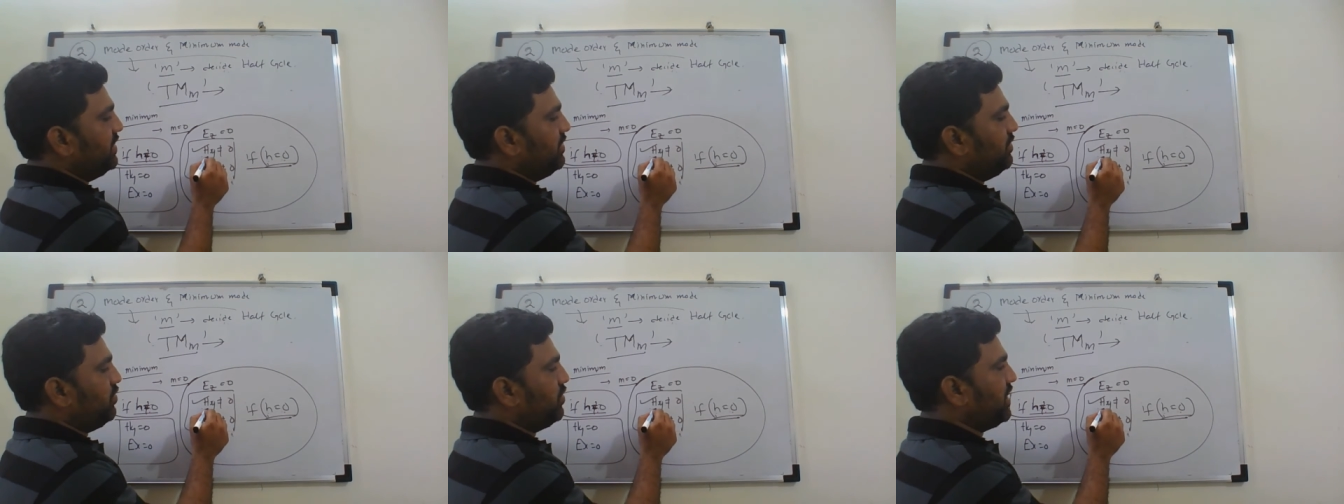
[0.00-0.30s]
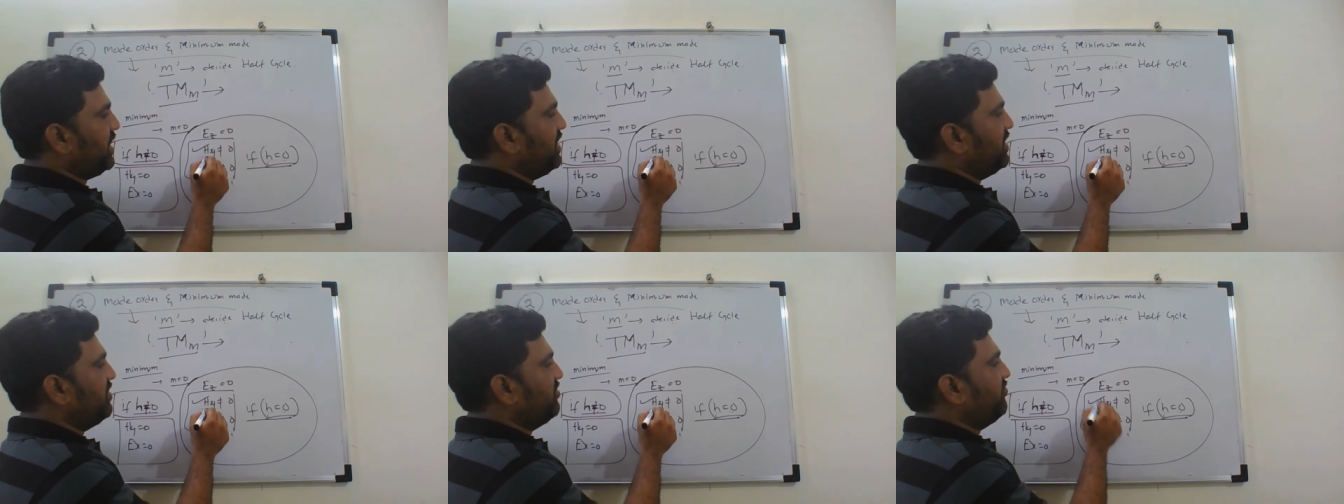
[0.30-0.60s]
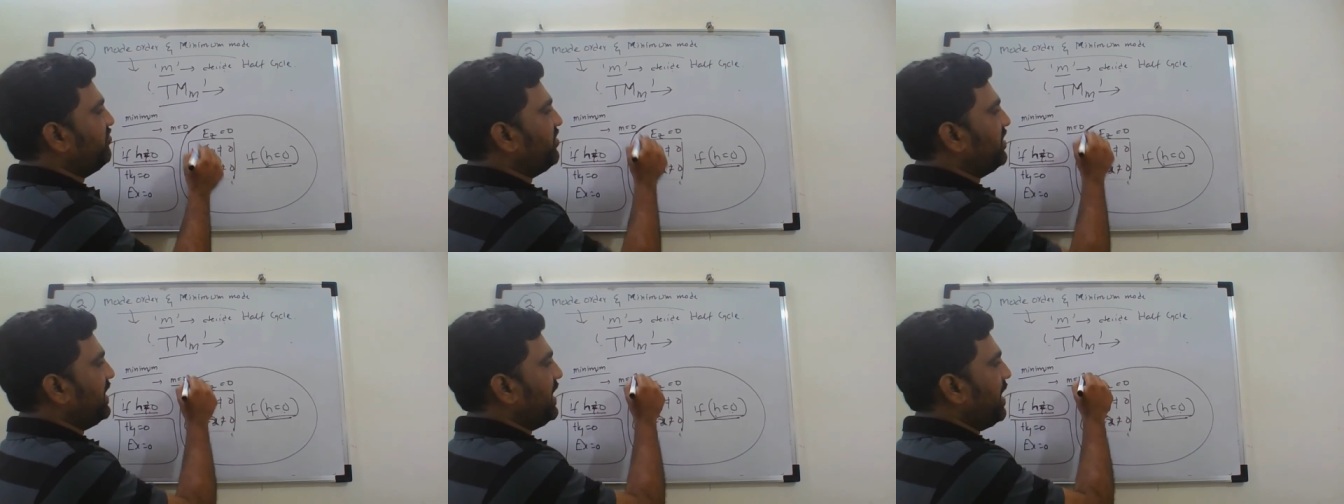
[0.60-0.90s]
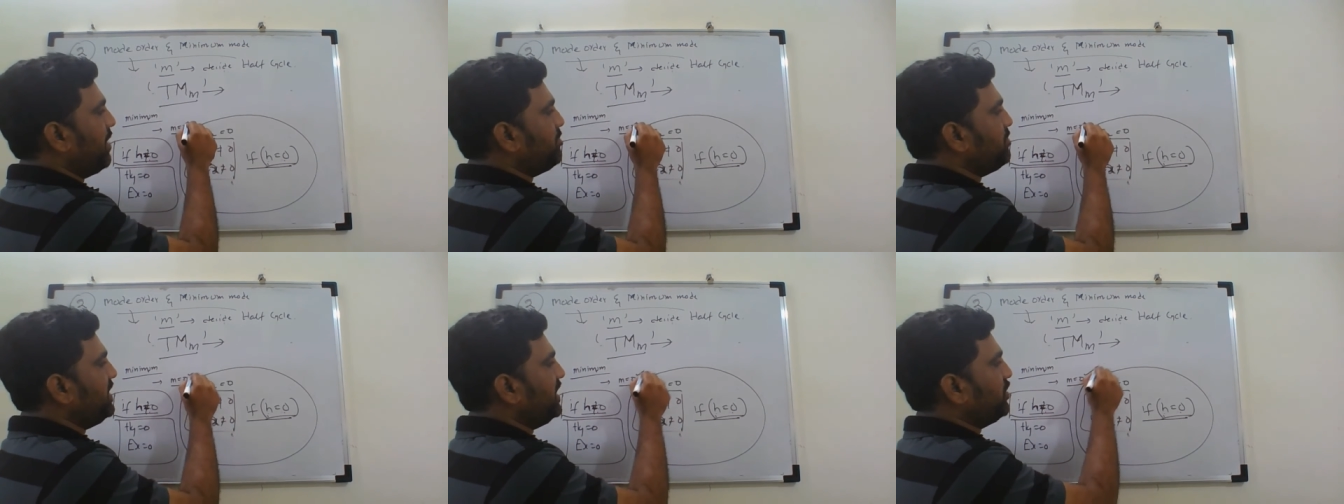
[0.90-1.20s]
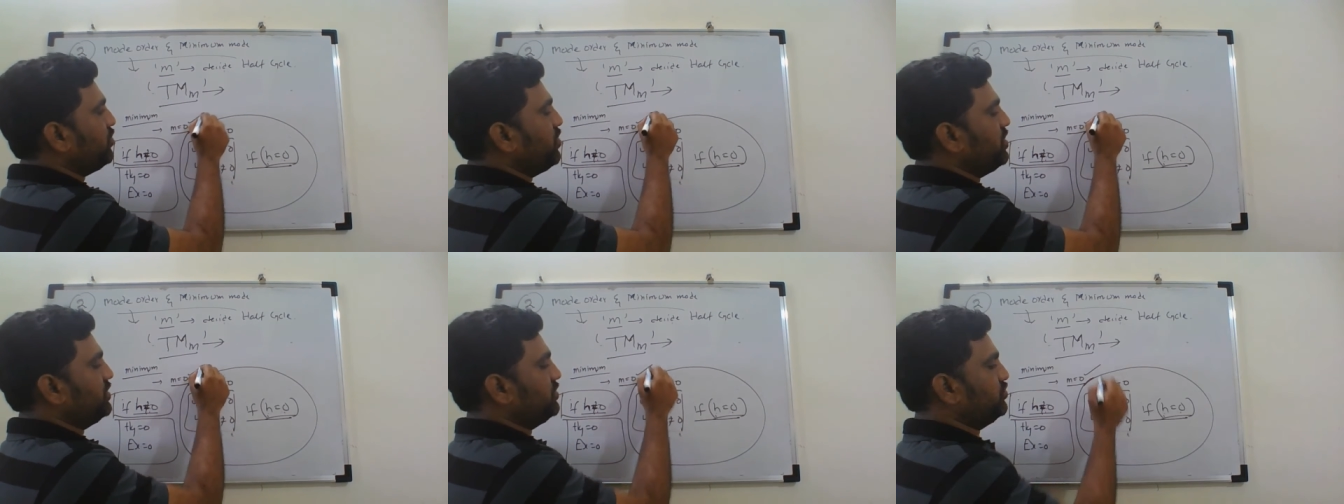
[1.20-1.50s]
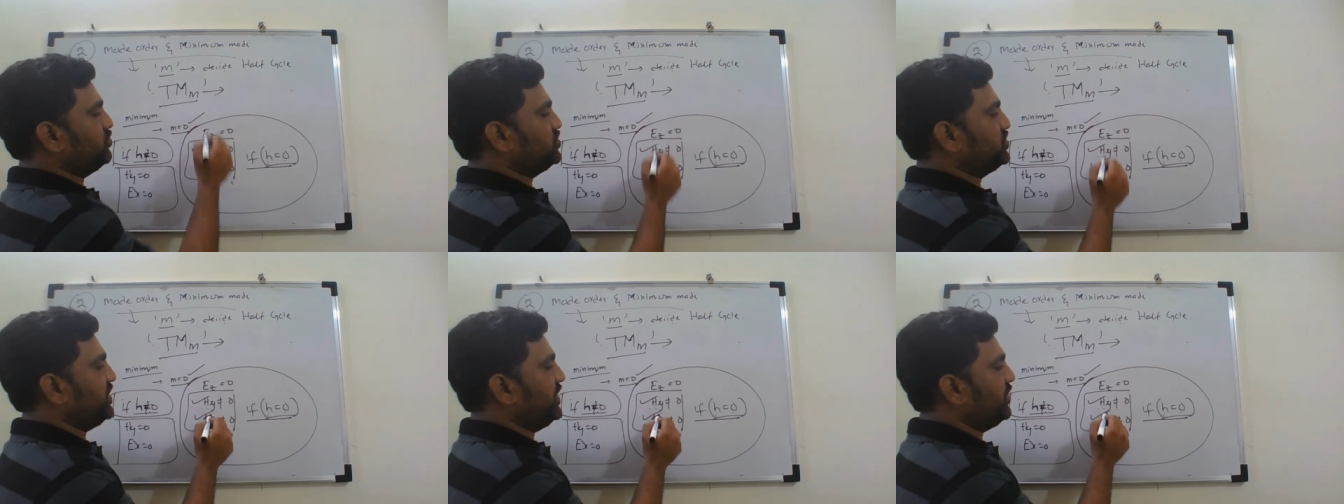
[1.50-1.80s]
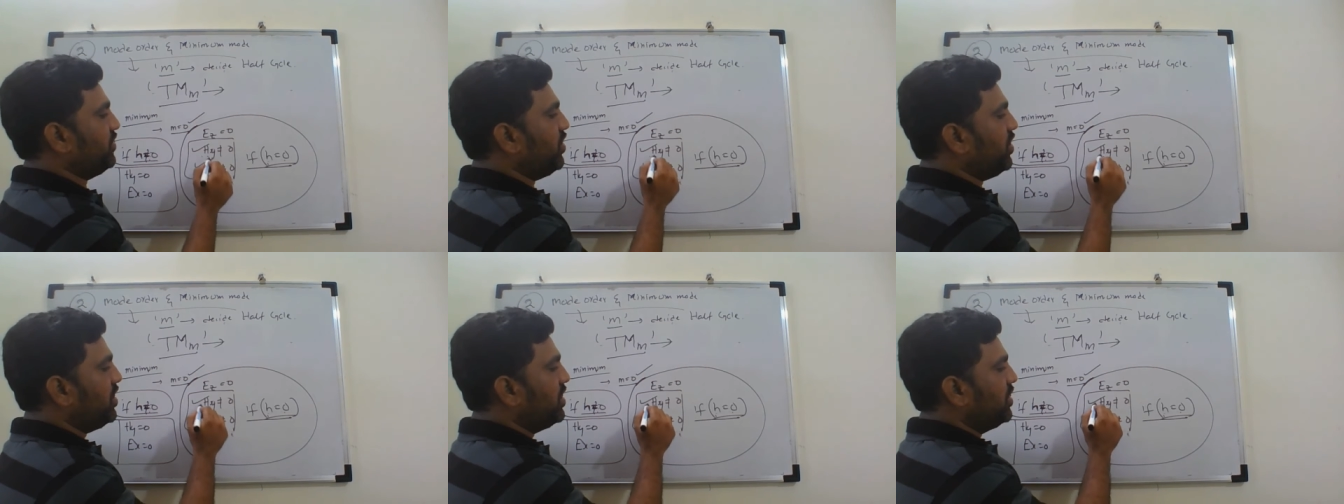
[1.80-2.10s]
Okay, for m equal to
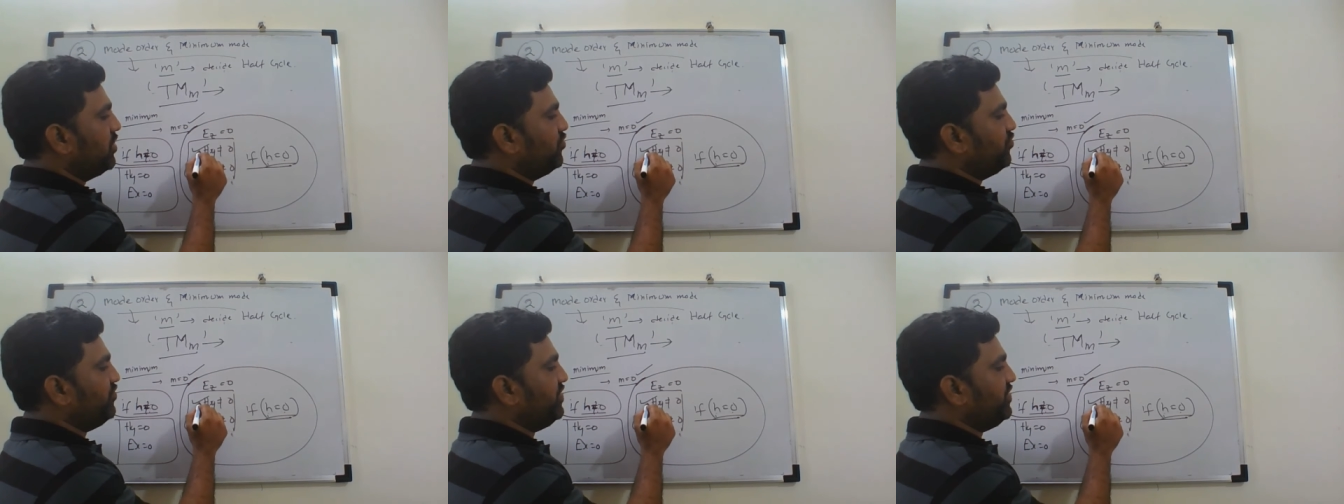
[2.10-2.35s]
0,